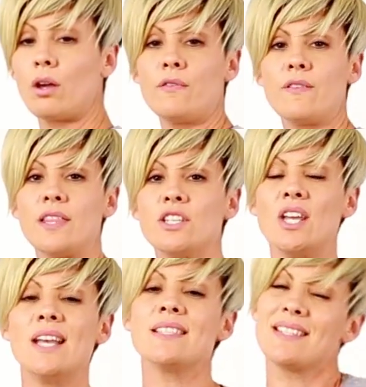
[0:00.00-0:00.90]
over the
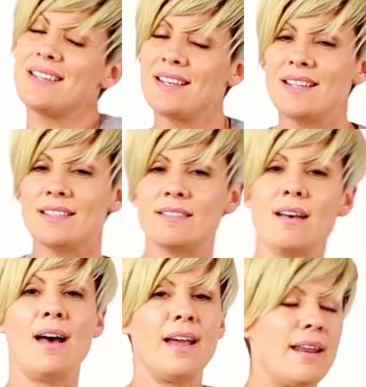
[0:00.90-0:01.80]
chest,
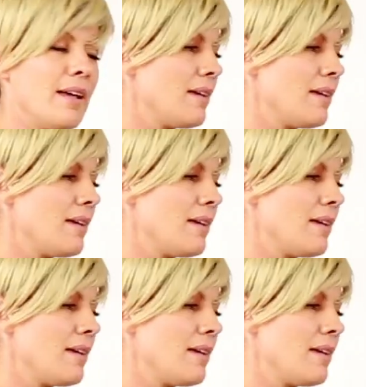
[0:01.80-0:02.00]
side,